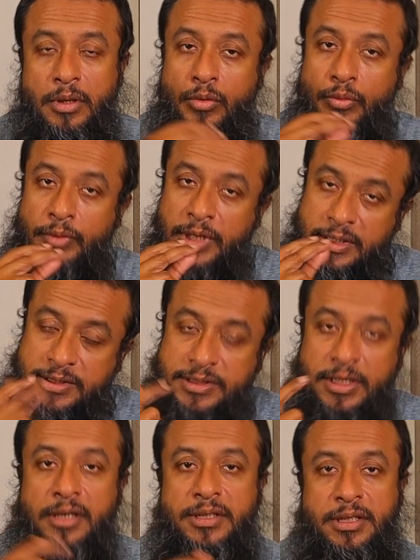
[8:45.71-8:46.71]
We can
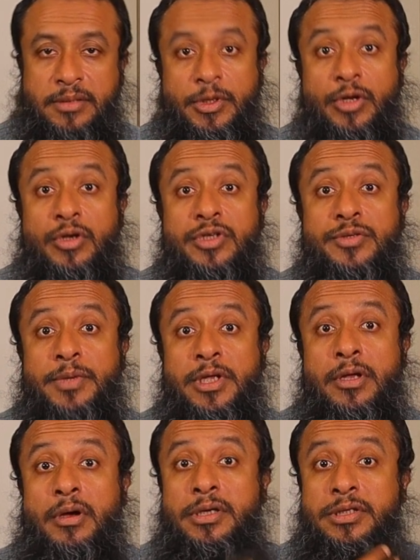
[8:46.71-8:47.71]
start it because we
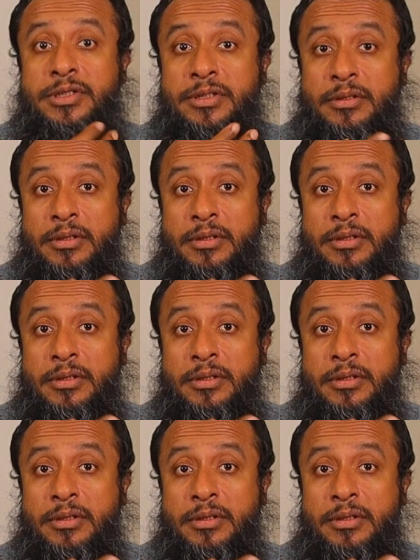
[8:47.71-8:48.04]
got